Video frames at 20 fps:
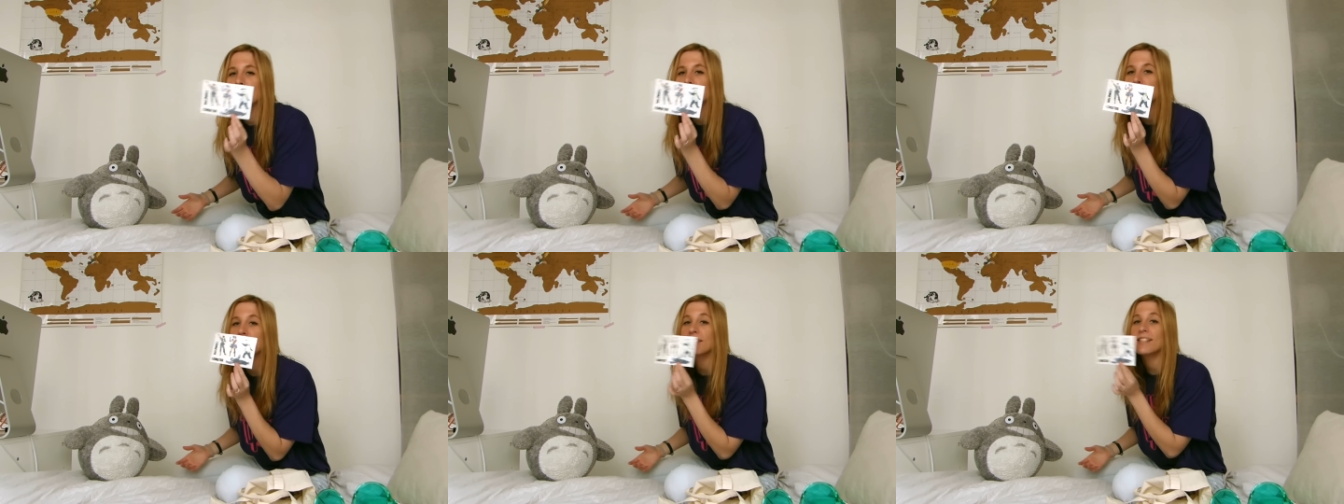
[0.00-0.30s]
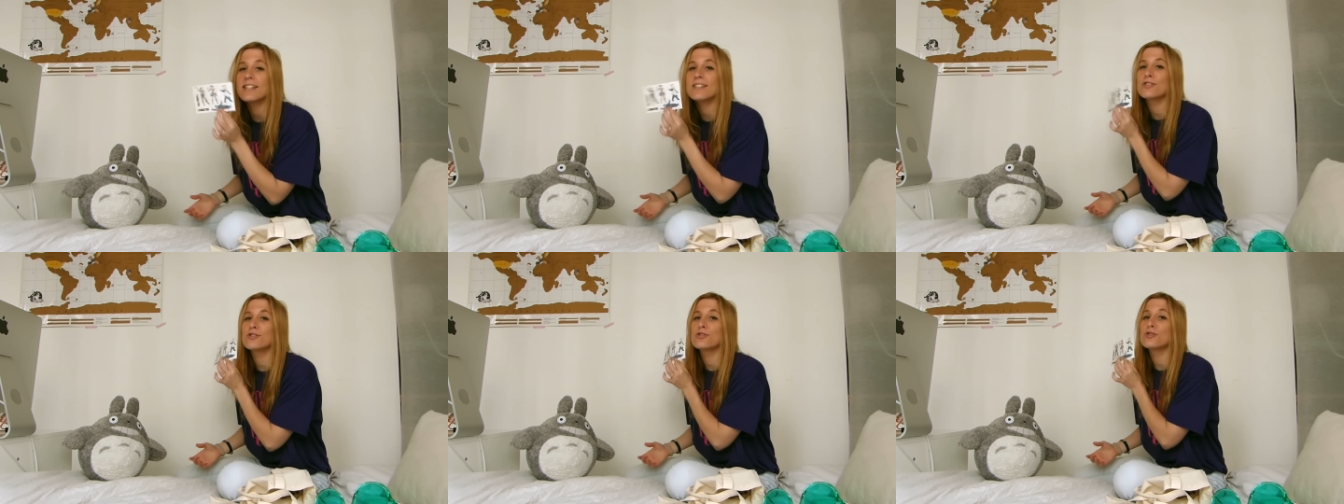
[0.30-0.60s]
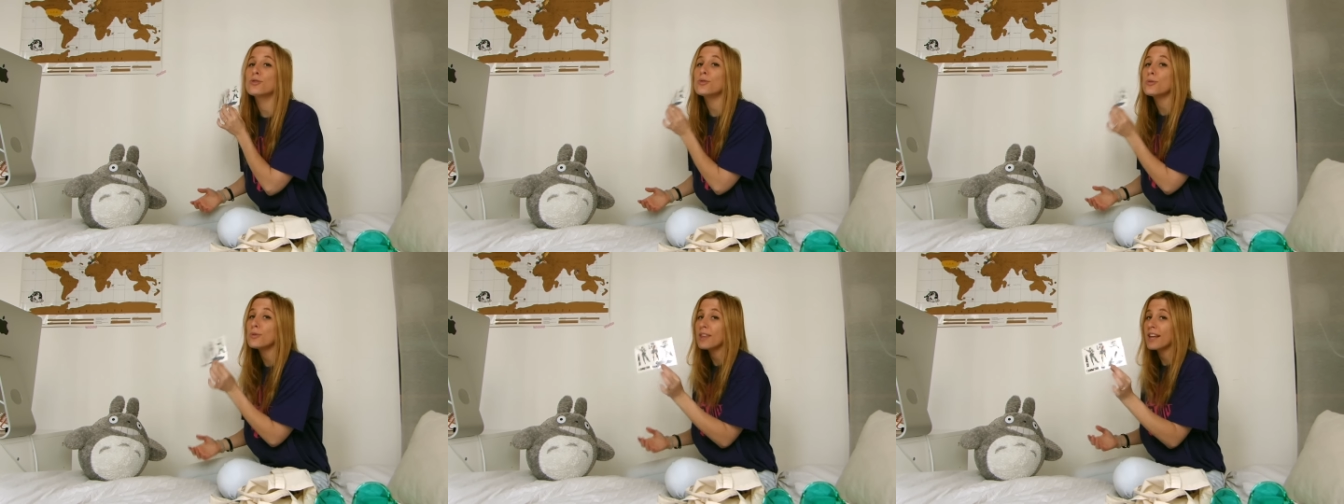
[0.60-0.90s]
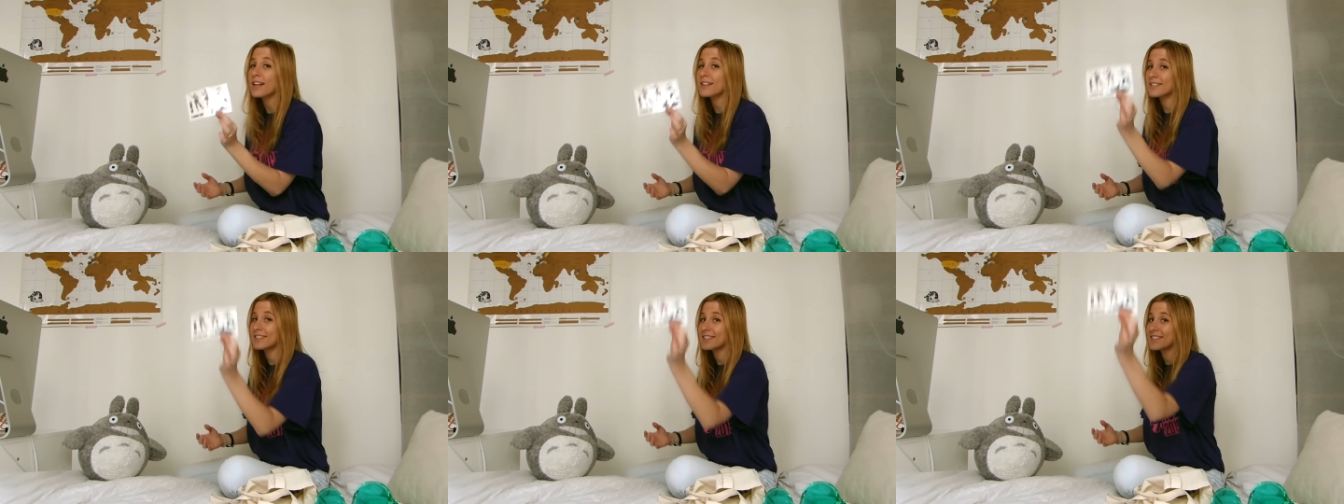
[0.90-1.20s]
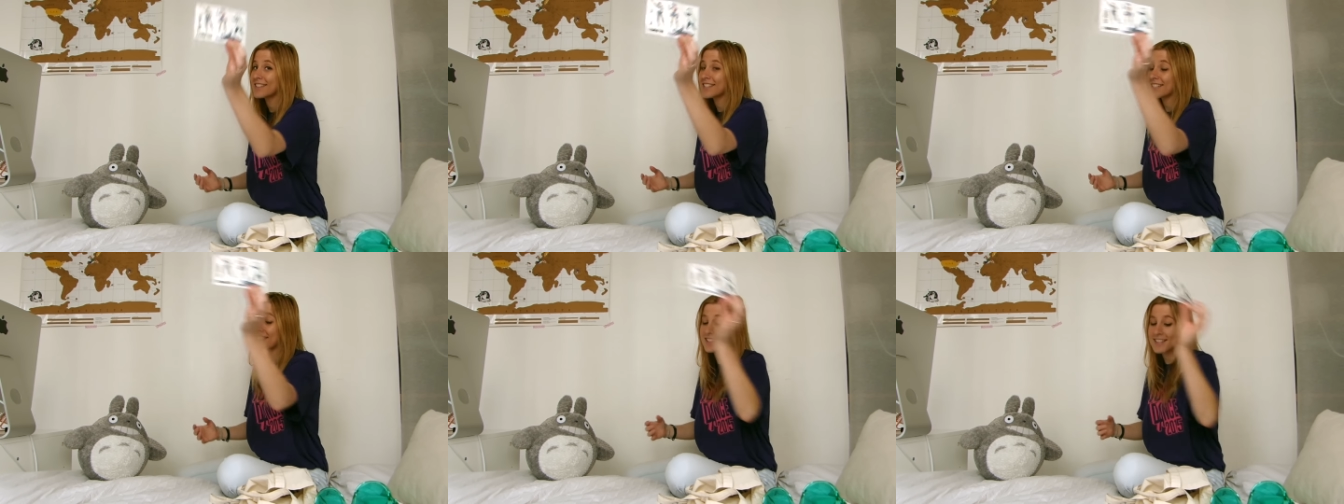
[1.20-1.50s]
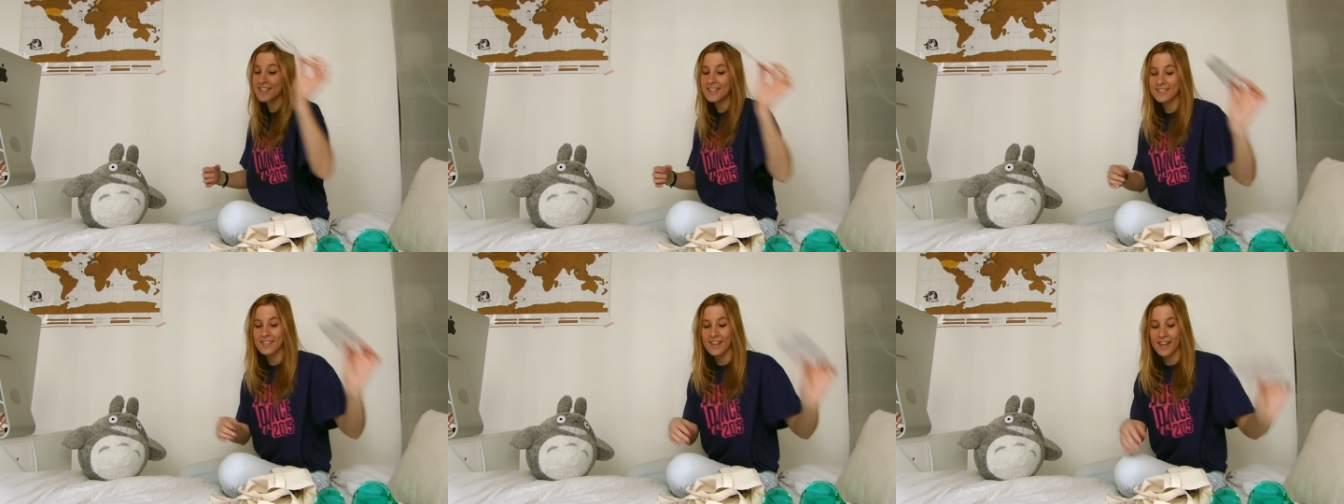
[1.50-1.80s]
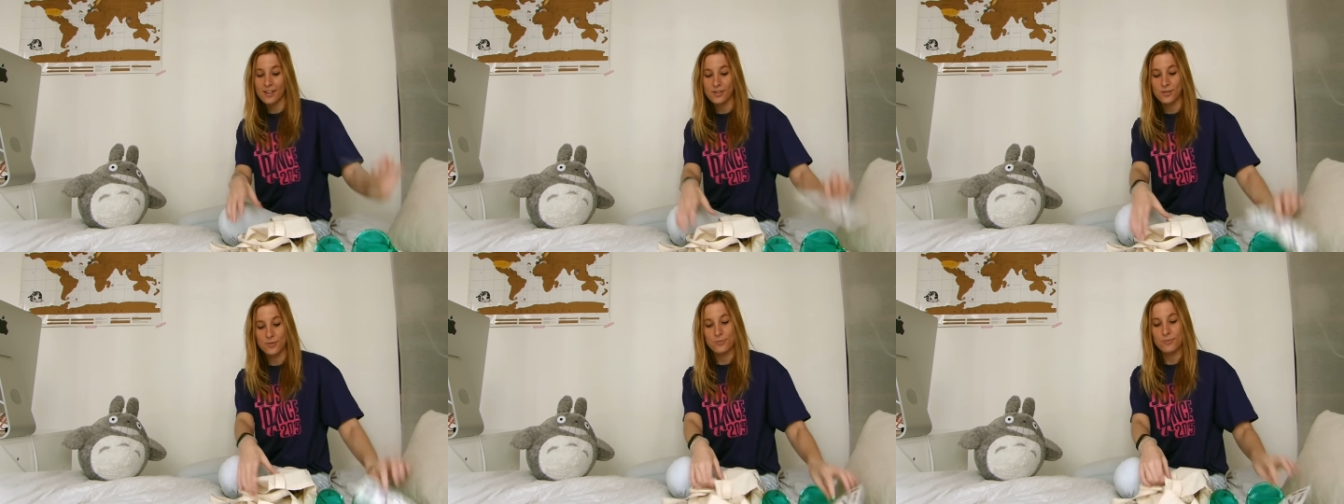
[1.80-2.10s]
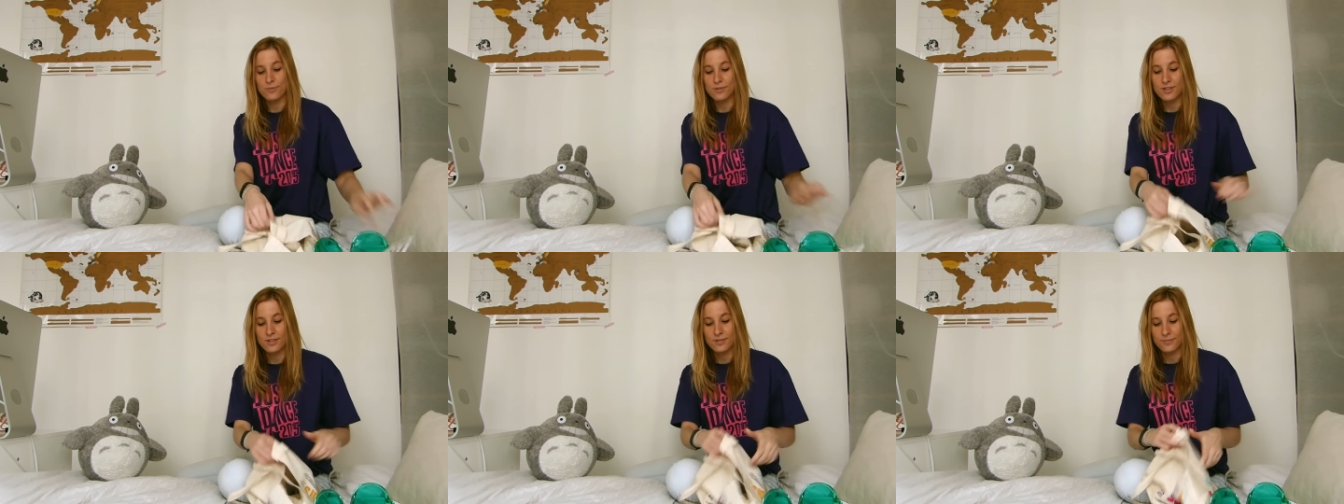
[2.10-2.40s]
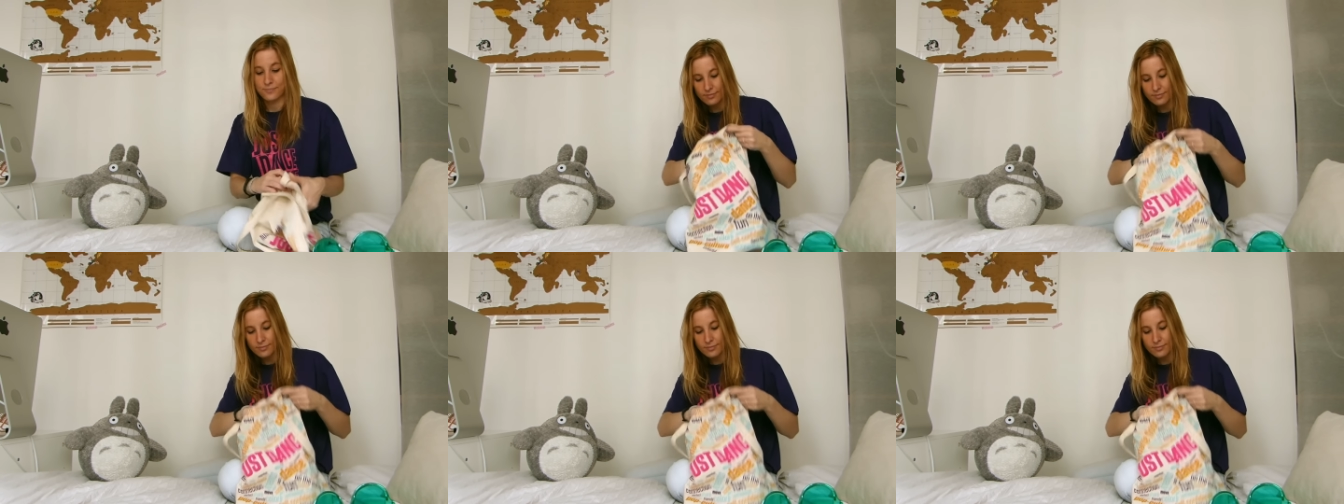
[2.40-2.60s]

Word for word: Just Dance two thousand sixteen tattoos.